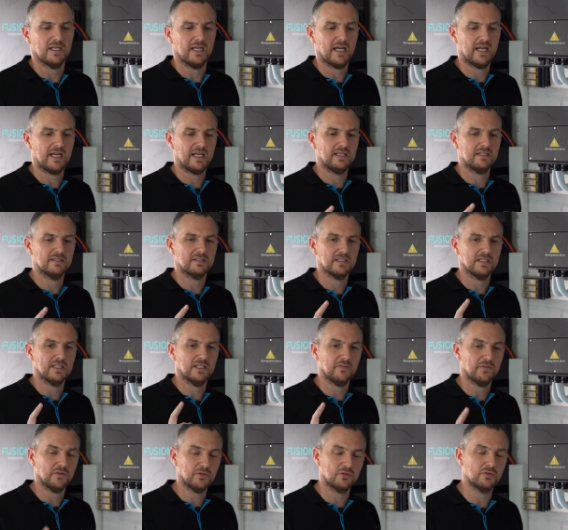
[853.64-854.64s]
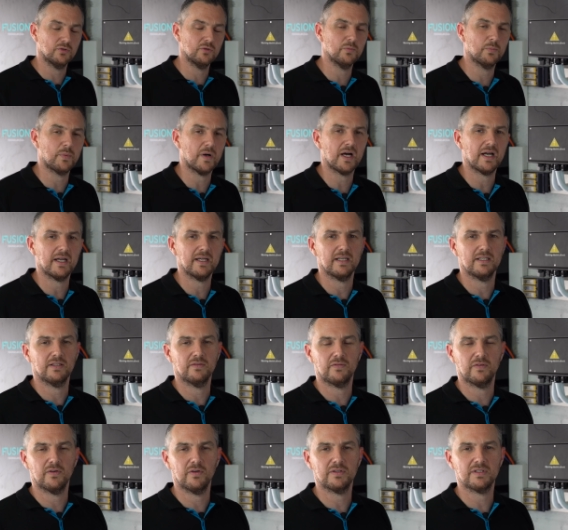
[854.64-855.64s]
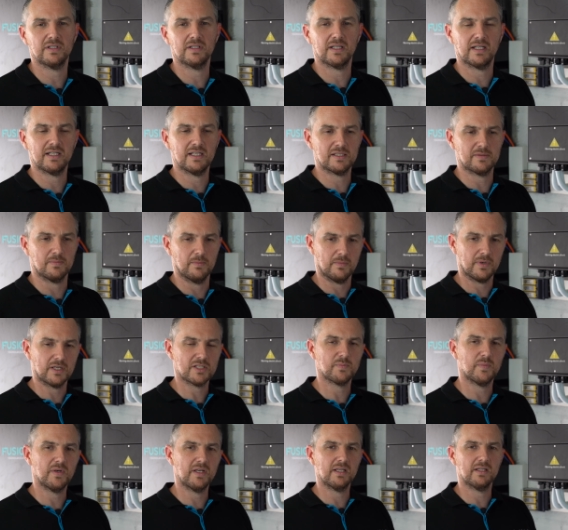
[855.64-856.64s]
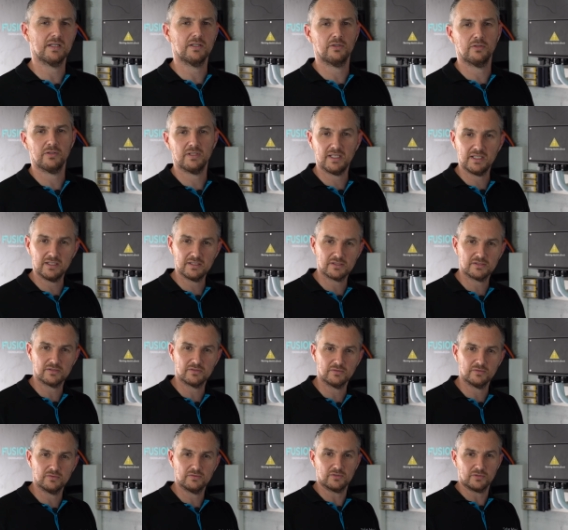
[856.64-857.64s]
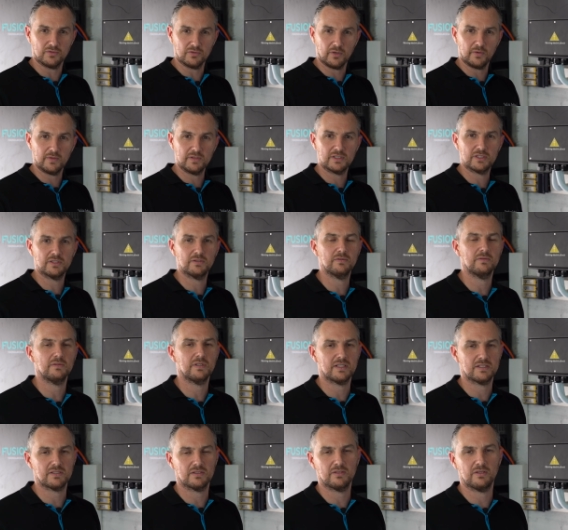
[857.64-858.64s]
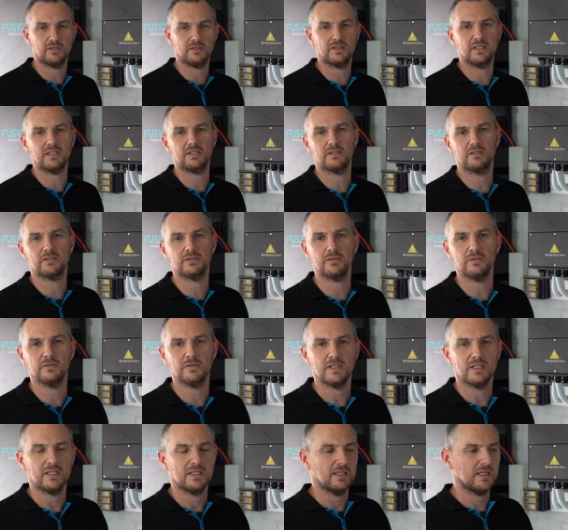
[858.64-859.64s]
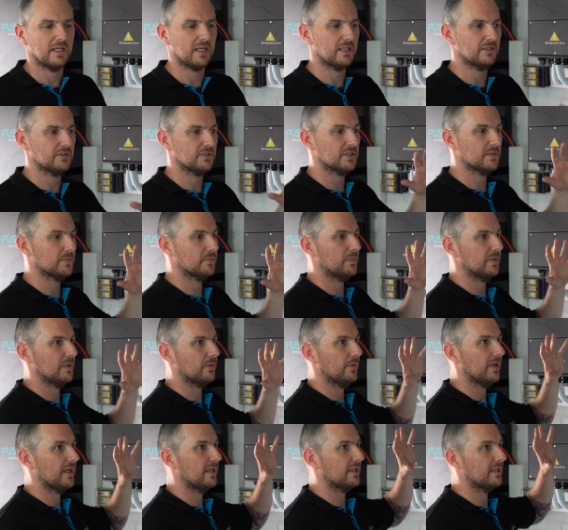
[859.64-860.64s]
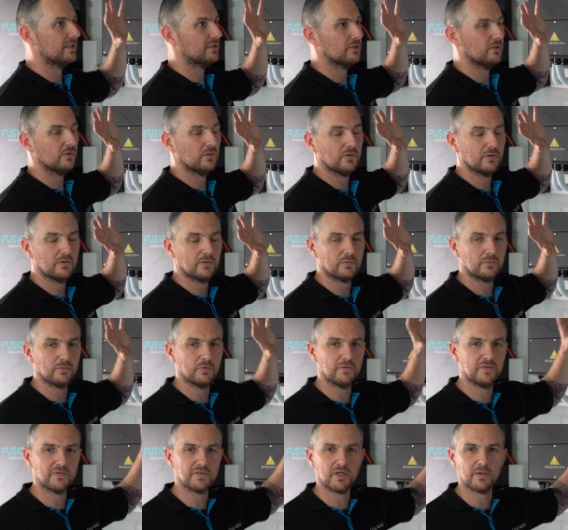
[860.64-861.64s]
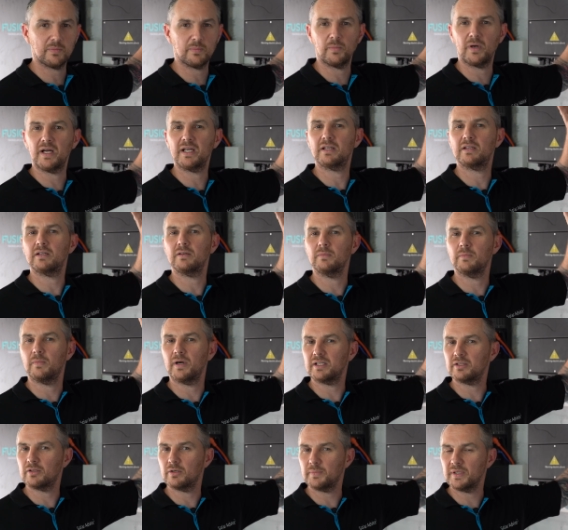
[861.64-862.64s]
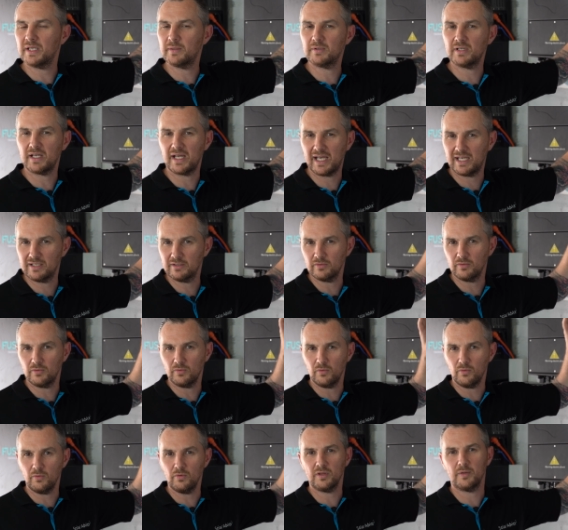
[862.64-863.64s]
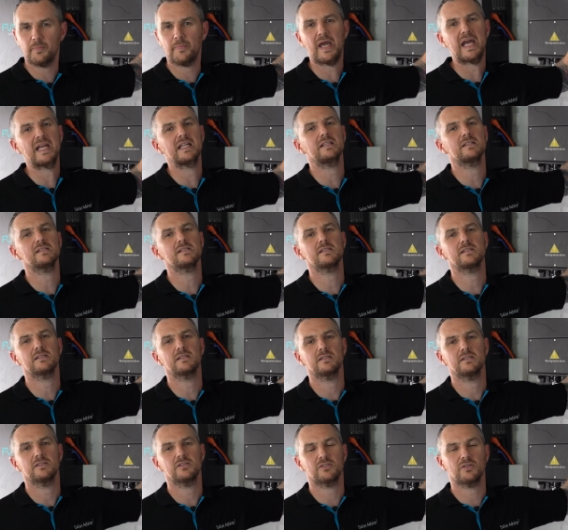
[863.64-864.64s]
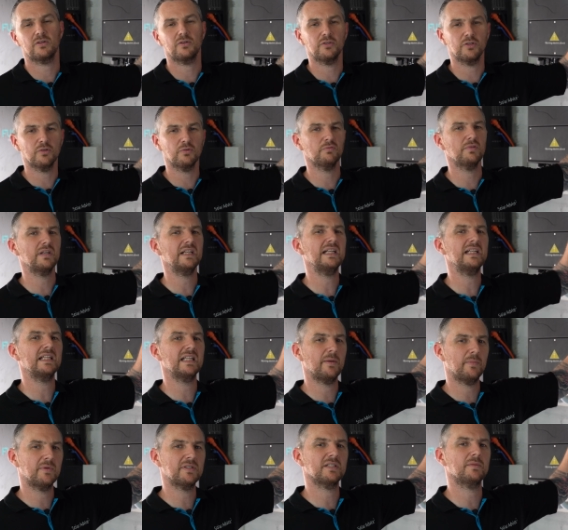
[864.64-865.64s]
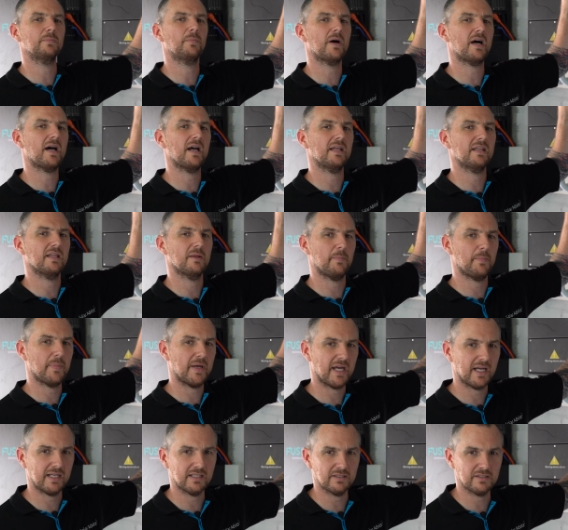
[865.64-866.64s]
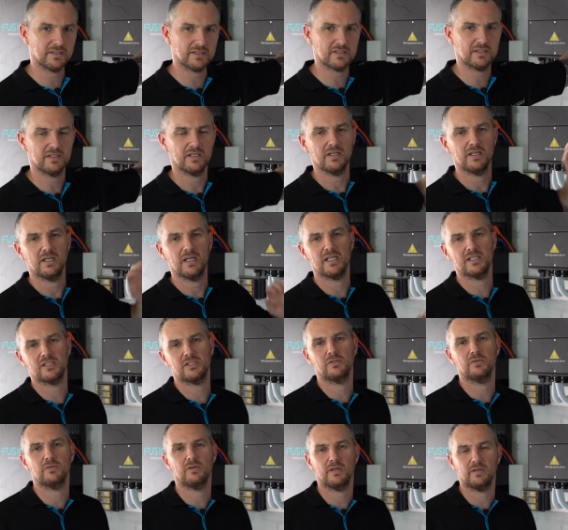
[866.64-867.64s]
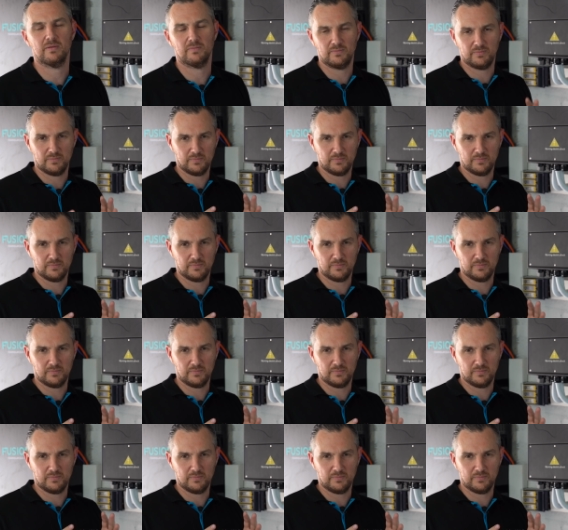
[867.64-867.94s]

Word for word: And if you do buy an inverter that is much bigger than it needs to, to grow into, that's a good thing to do. Uh, just be aware that your rooftop might, might not be able to handle all the panels. So you're really limited by the panels as you, uh,